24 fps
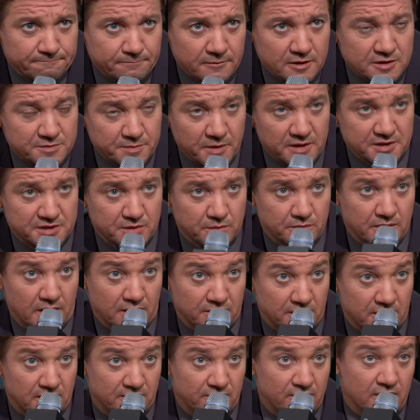especially now
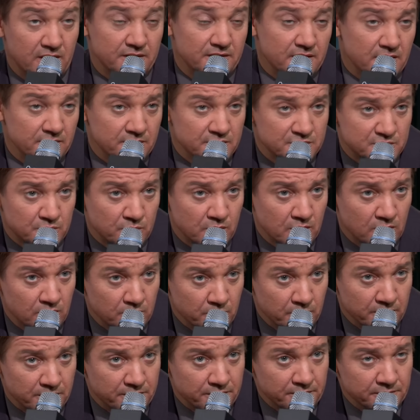that they've gone down this road
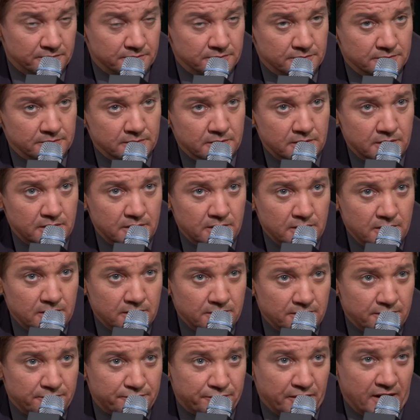with
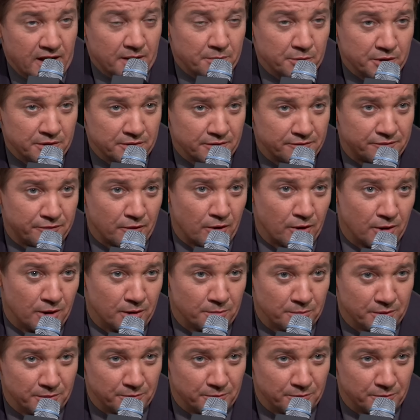the family and the farm